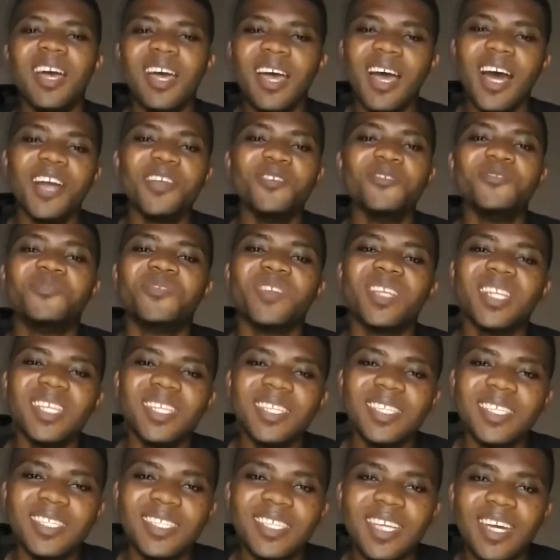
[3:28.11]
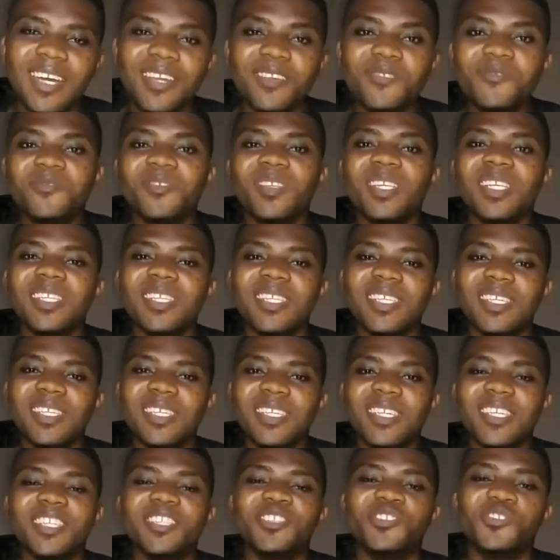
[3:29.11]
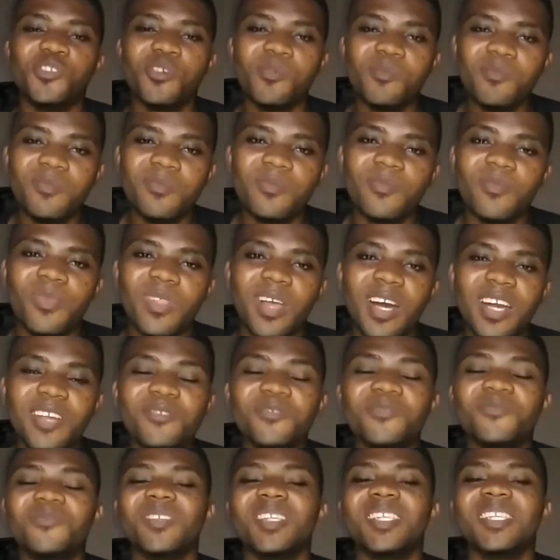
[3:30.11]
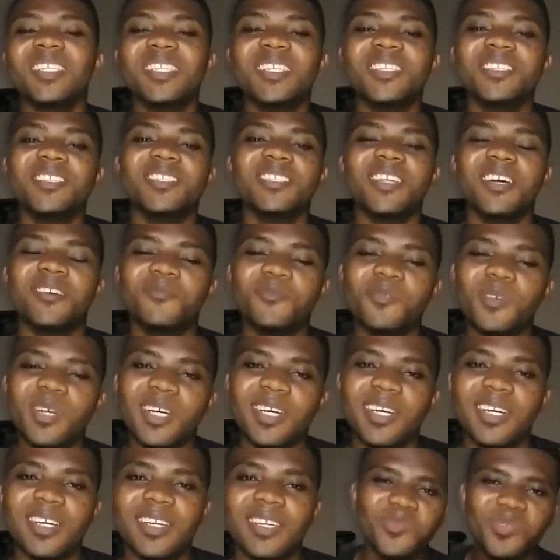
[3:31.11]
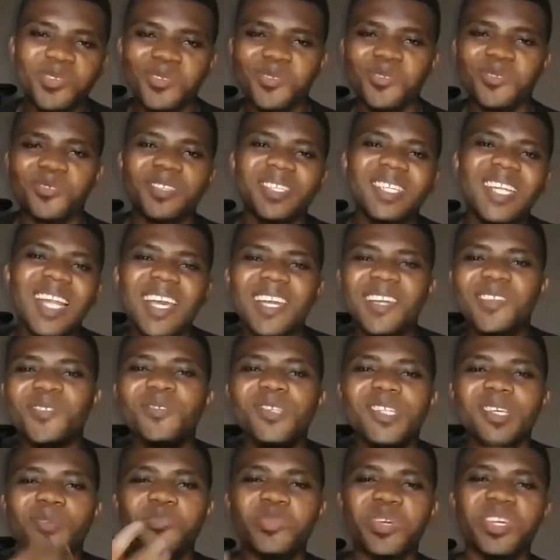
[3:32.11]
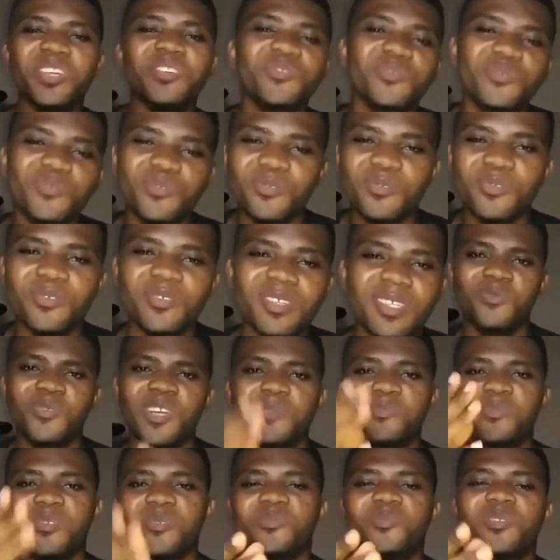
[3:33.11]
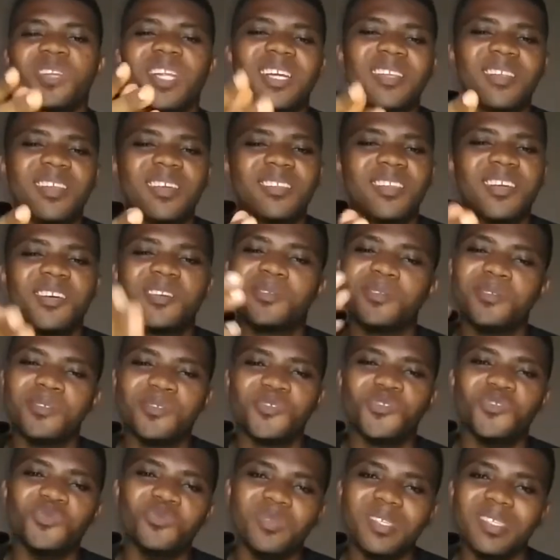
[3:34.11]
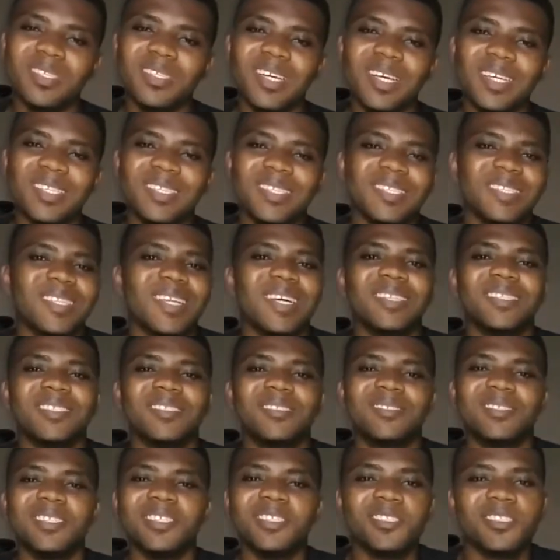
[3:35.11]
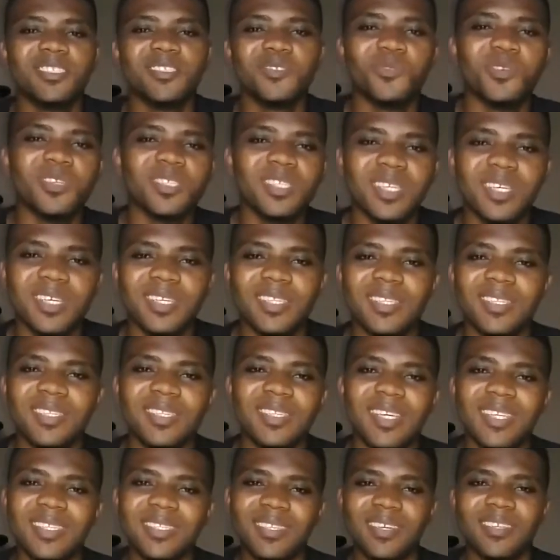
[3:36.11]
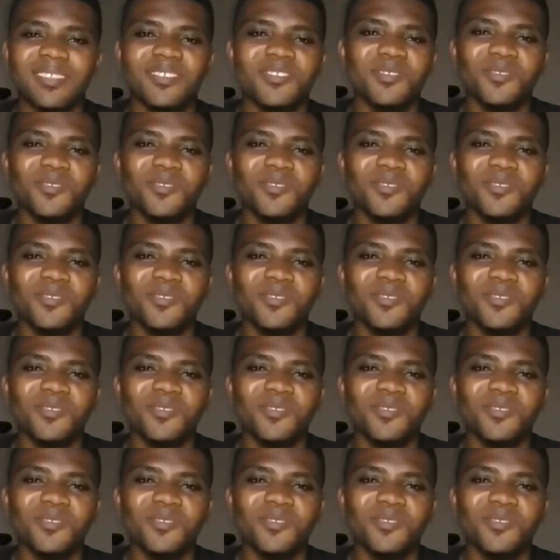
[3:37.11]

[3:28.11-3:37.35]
are you feeling the jar? Are you feeling a drum? Are you feeling the reservoir? Bro, neck no dey pain you. When people like that are close to me and they start drinking water like that,